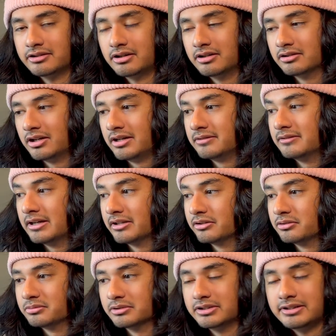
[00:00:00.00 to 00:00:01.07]
a lot of
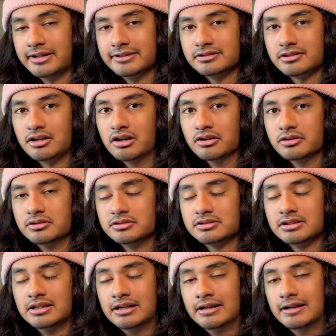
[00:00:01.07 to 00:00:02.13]
other really nice colors.